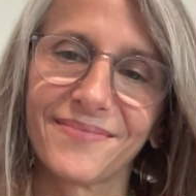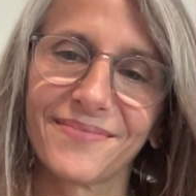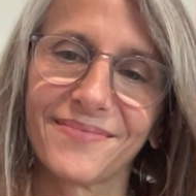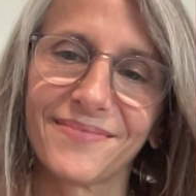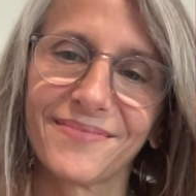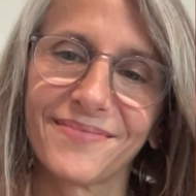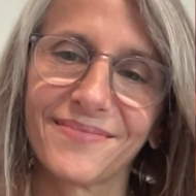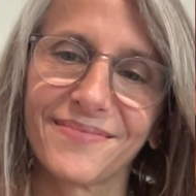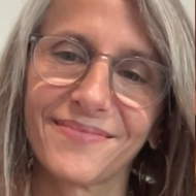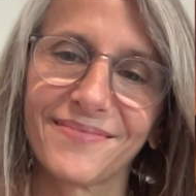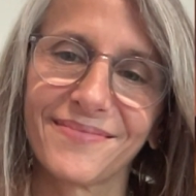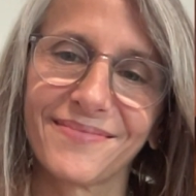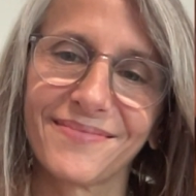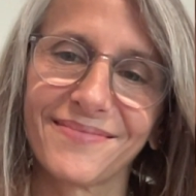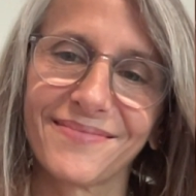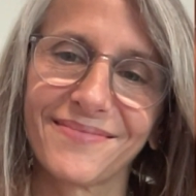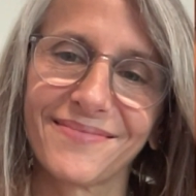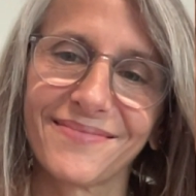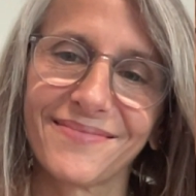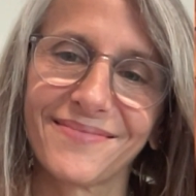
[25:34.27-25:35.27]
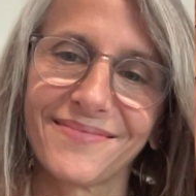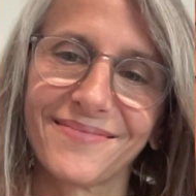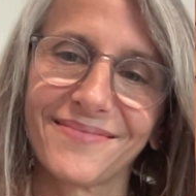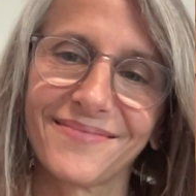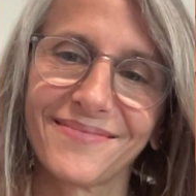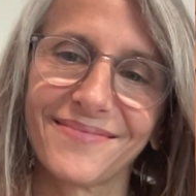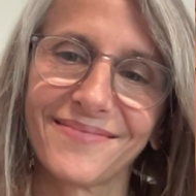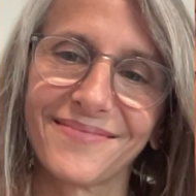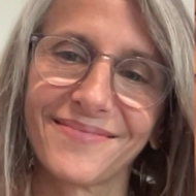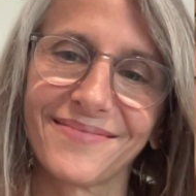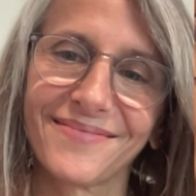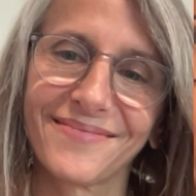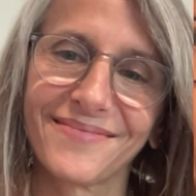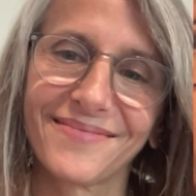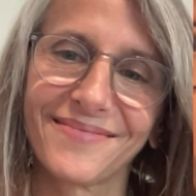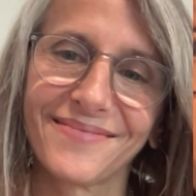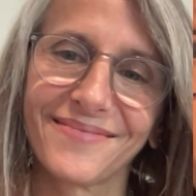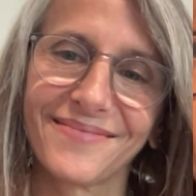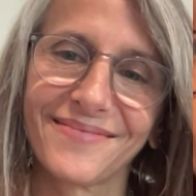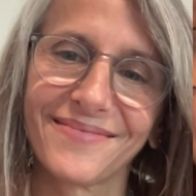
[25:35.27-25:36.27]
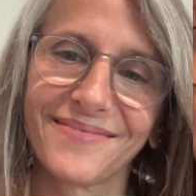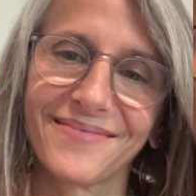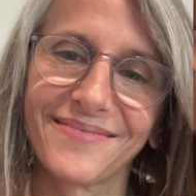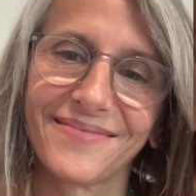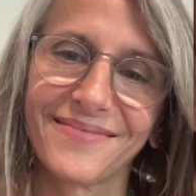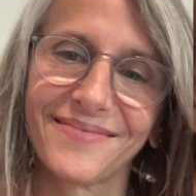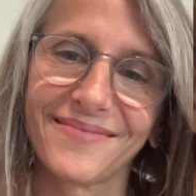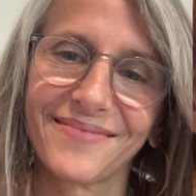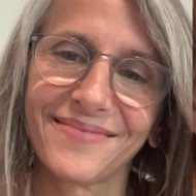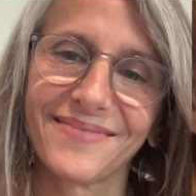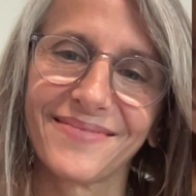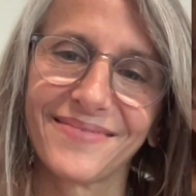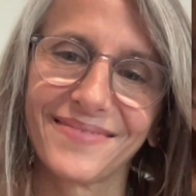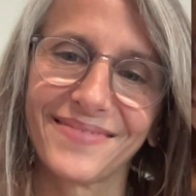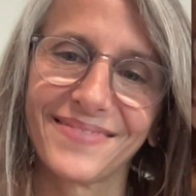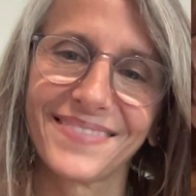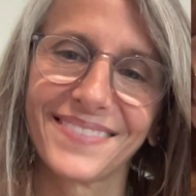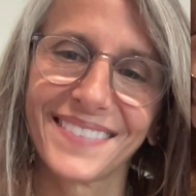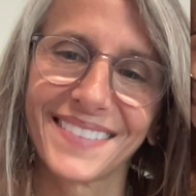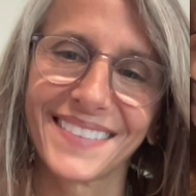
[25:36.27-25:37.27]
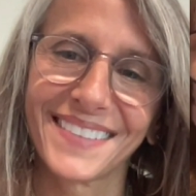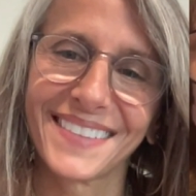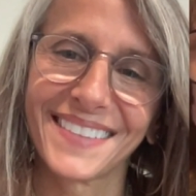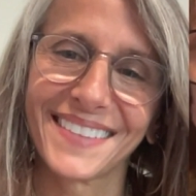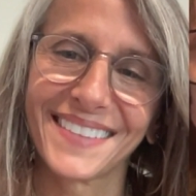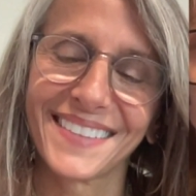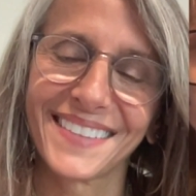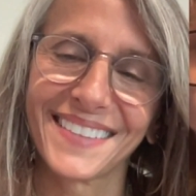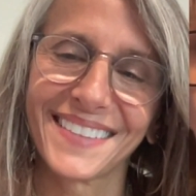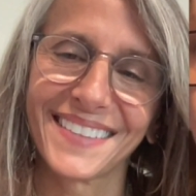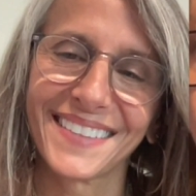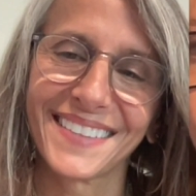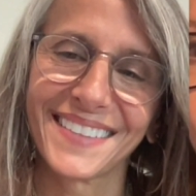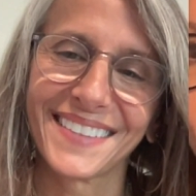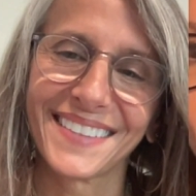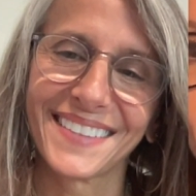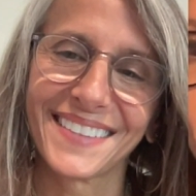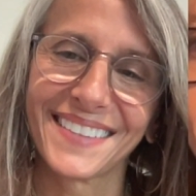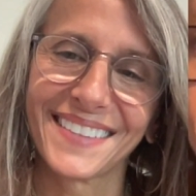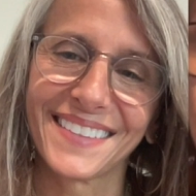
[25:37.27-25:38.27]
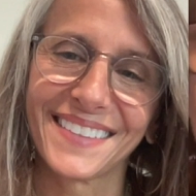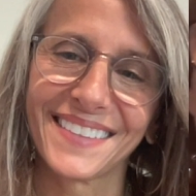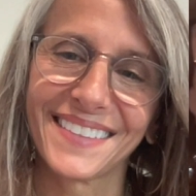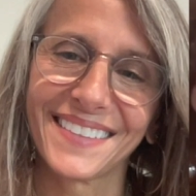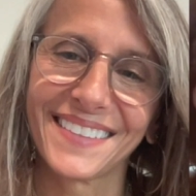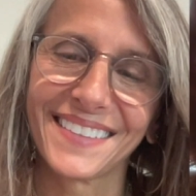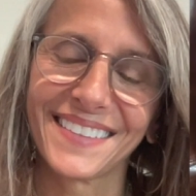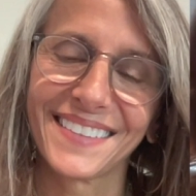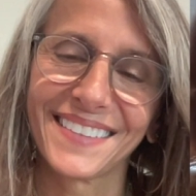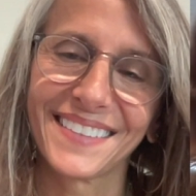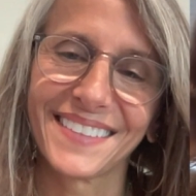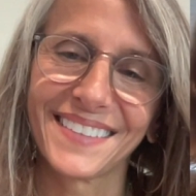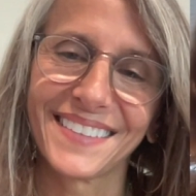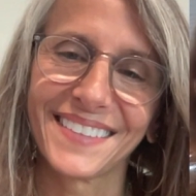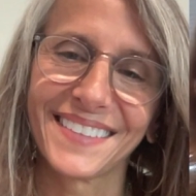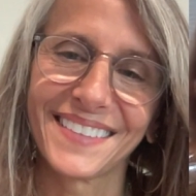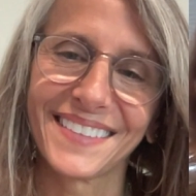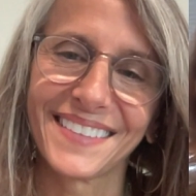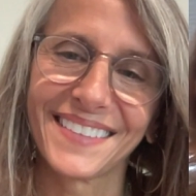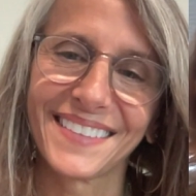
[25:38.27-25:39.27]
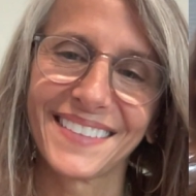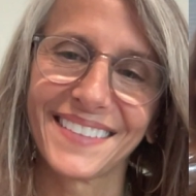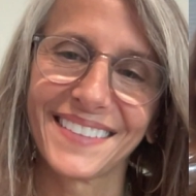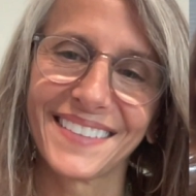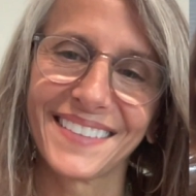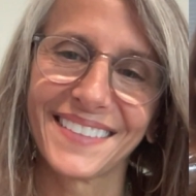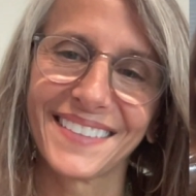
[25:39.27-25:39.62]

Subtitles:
The person shown says nothing.